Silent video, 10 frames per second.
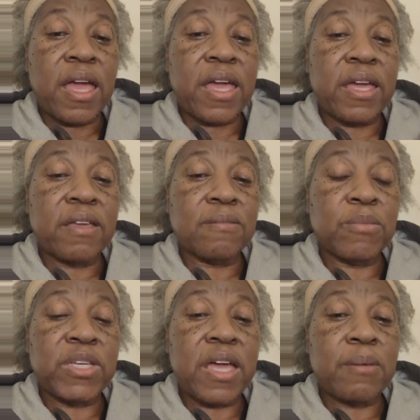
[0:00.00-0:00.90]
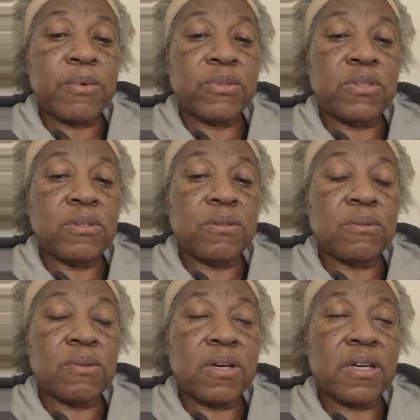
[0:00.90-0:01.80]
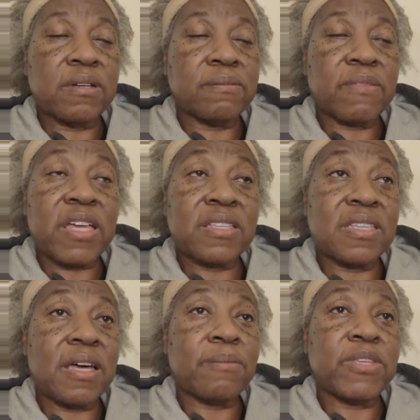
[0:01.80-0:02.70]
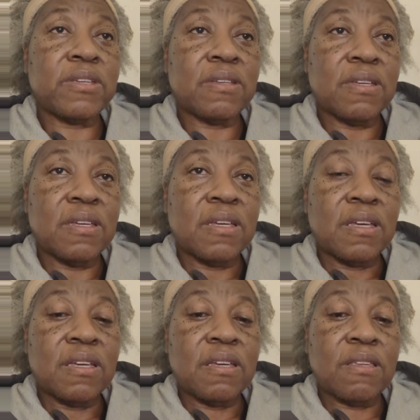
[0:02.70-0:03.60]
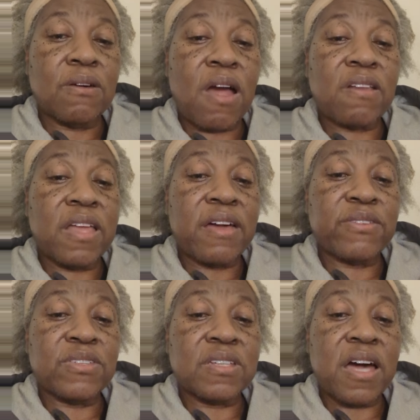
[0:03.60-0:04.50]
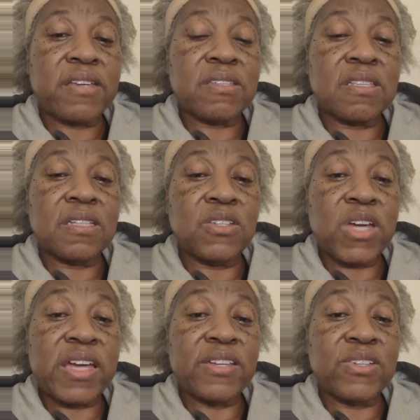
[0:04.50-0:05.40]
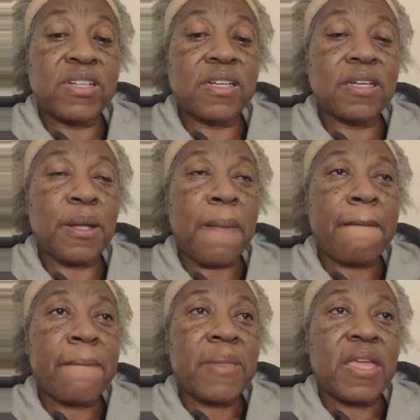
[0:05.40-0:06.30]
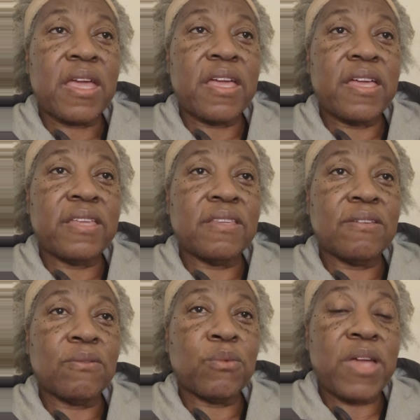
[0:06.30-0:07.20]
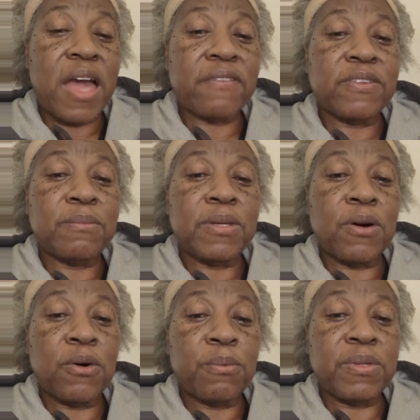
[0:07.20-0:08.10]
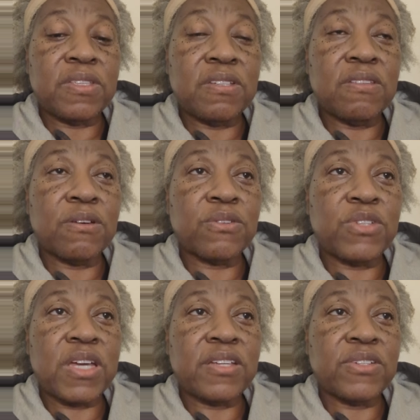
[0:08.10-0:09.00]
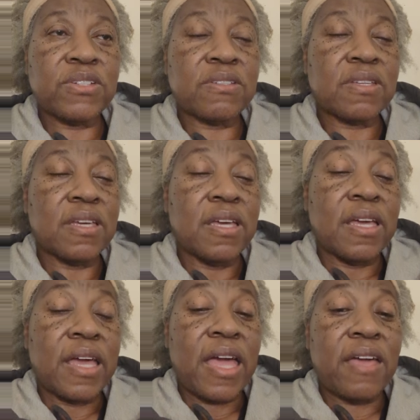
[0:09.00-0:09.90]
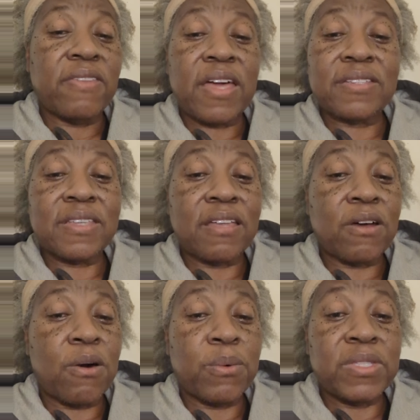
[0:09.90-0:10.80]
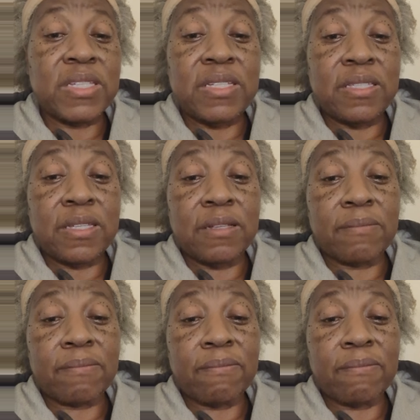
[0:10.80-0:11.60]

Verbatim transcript: and be able to uh, accept. You know, our lives is constantly changing, and we have to be open to those changes and that's not always easy.